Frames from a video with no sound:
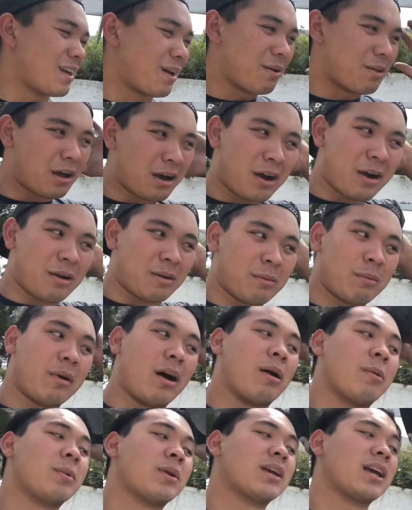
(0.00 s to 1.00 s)

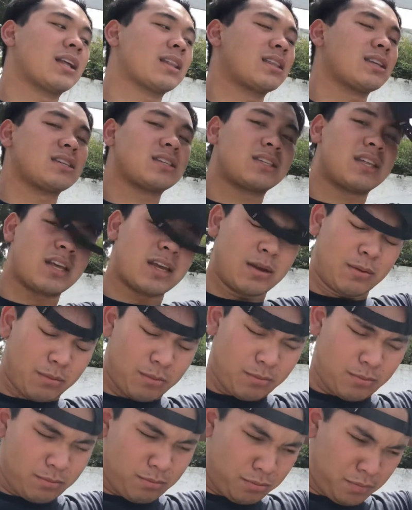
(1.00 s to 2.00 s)
I'm gonna get this thing
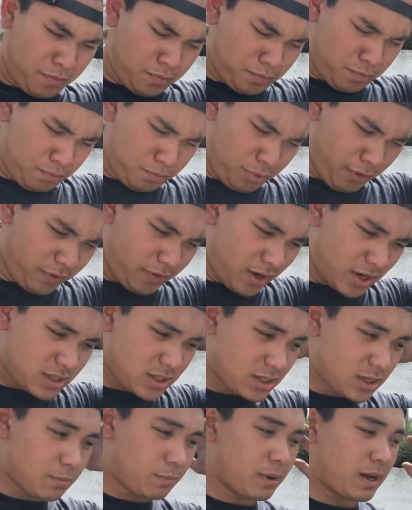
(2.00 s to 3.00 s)

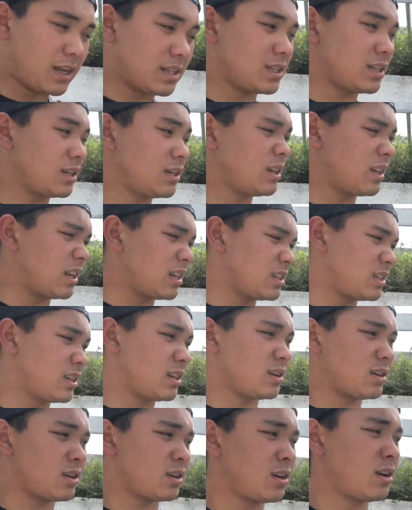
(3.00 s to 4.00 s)
professionally painted,
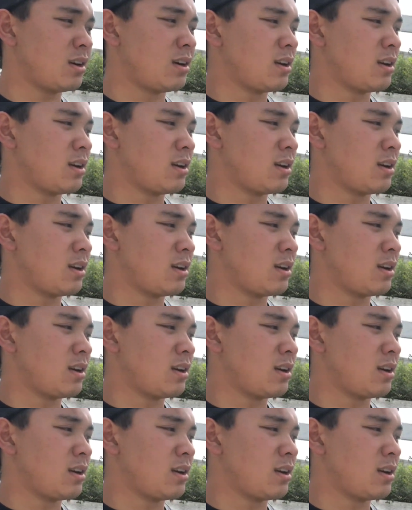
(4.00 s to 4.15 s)
interior,